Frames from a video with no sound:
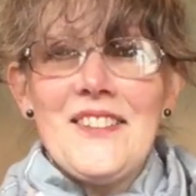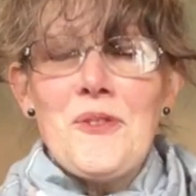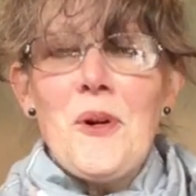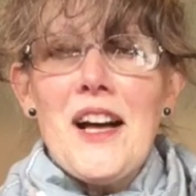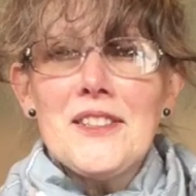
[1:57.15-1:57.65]

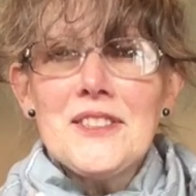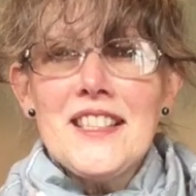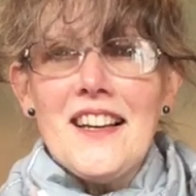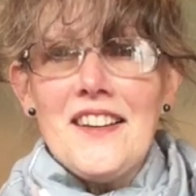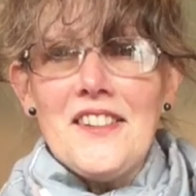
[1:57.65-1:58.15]
Well
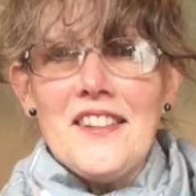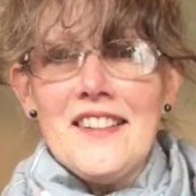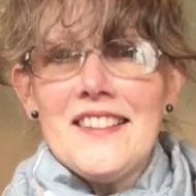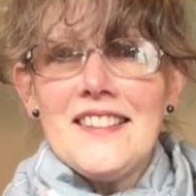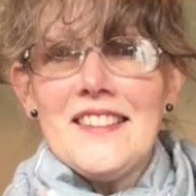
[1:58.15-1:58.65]
done.
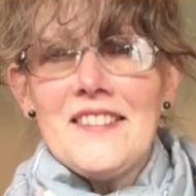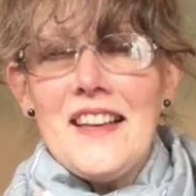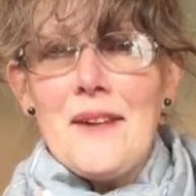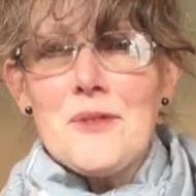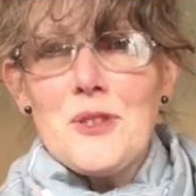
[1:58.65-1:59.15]

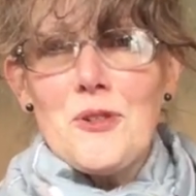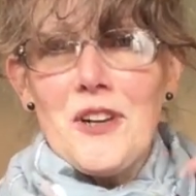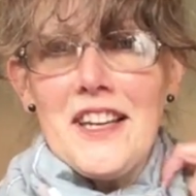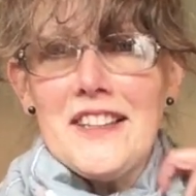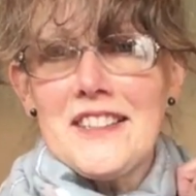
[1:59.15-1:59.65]
That was
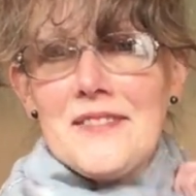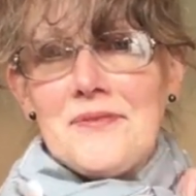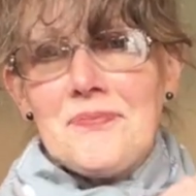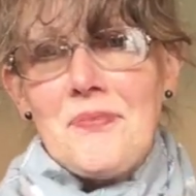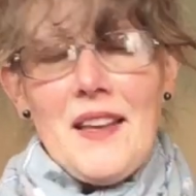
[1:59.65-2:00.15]
great.
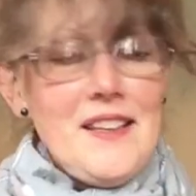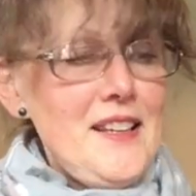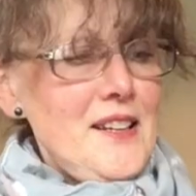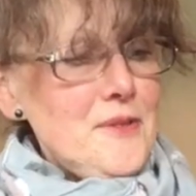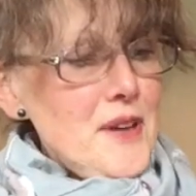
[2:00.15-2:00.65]

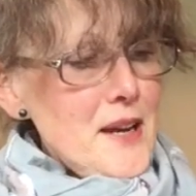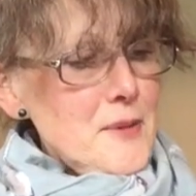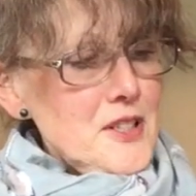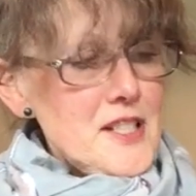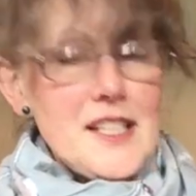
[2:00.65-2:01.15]
Right, we're
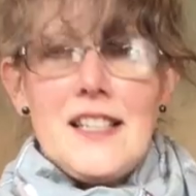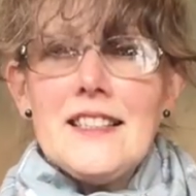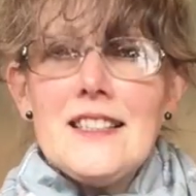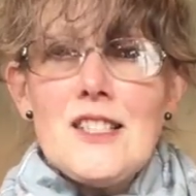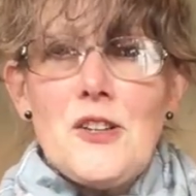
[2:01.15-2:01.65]
going to sing a
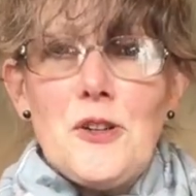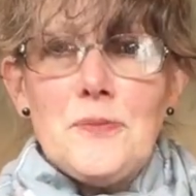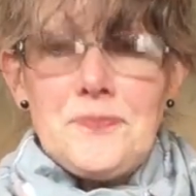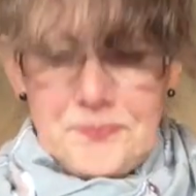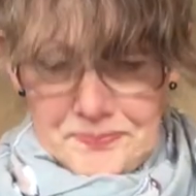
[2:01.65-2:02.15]
little
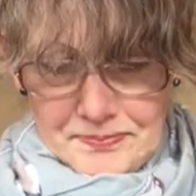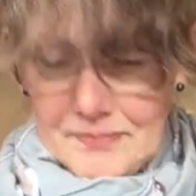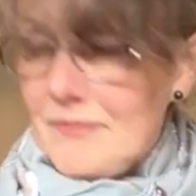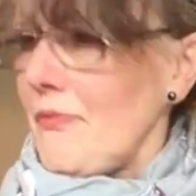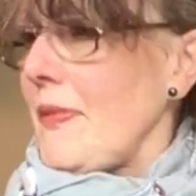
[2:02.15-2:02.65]

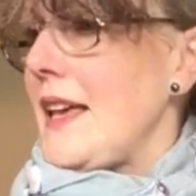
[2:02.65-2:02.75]
song.